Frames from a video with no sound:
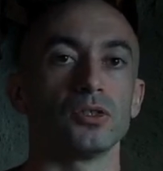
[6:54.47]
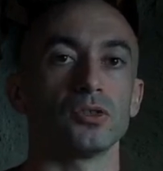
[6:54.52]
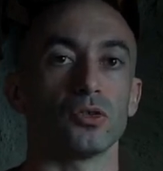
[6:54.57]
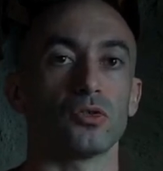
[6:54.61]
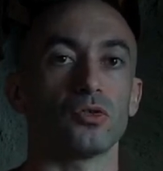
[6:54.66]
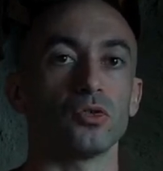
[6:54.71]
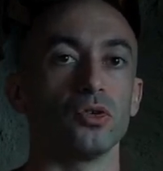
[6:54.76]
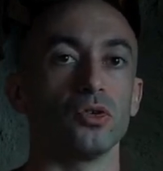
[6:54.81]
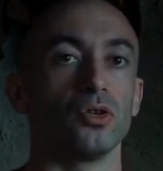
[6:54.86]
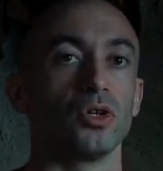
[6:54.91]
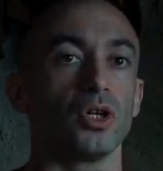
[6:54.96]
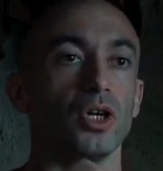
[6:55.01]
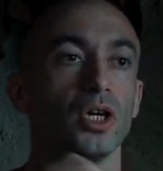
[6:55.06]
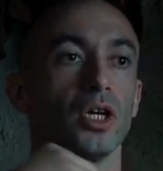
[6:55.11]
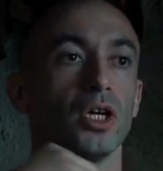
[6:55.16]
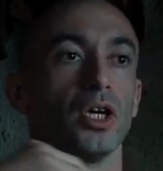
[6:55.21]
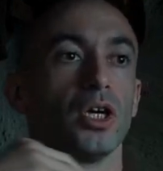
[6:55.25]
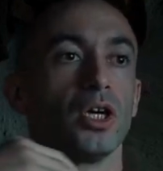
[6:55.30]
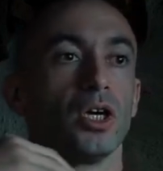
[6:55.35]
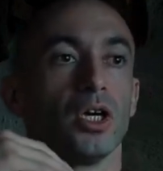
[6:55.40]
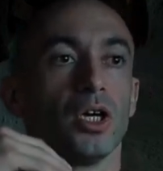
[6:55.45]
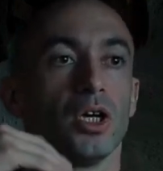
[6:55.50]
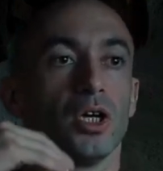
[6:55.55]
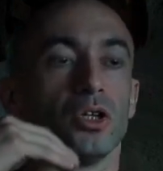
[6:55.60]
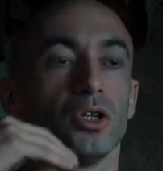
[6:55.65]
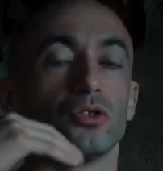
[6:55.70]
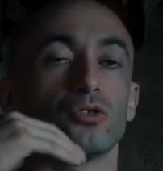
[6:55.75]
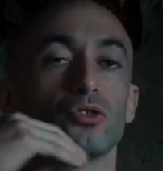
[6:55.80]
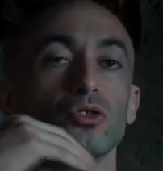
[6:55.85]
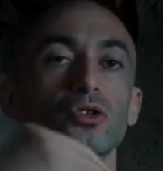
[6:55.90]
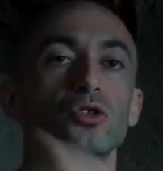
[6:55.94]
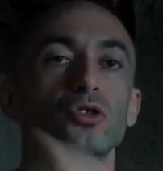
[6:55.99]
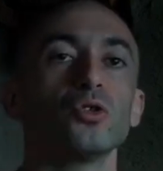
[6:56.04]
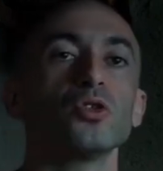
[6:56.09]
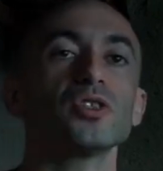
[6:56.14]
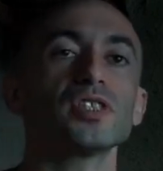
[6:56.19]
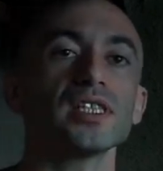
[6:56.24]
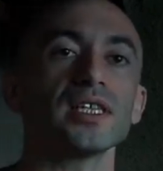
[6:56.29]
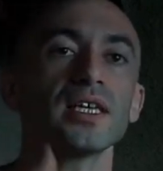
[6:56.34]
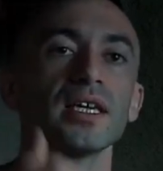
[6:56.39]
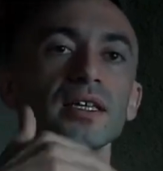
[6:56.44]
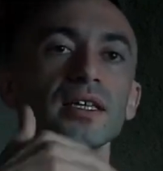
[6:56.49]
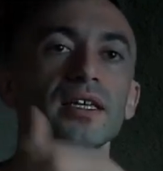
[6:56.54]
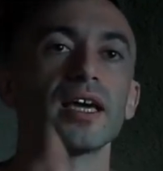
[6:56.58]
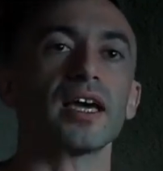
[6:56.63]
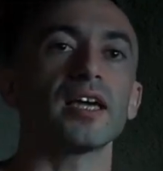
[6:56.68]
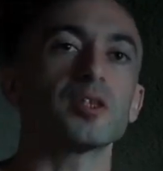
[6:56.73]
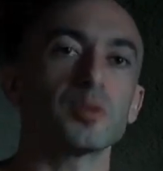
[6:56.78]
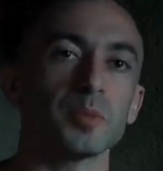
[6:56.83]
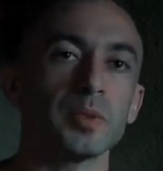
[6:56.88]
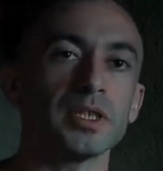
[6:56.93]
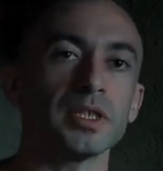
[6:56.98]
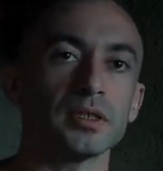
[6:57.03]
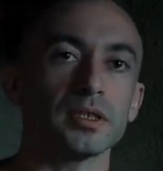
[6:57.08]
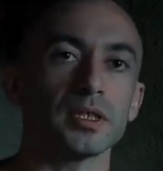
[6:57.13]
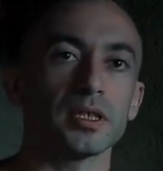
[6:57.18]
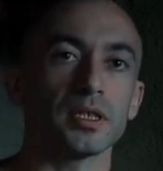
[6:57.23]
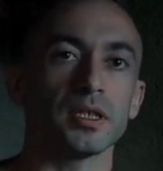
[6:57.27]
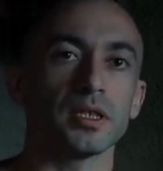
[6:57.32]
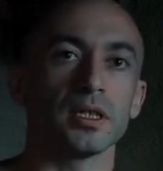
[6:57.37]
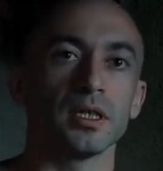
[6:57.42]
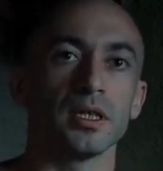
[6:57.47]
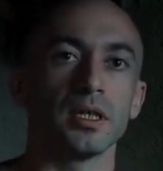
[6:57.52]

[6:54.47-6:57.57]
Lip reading: So through using engagement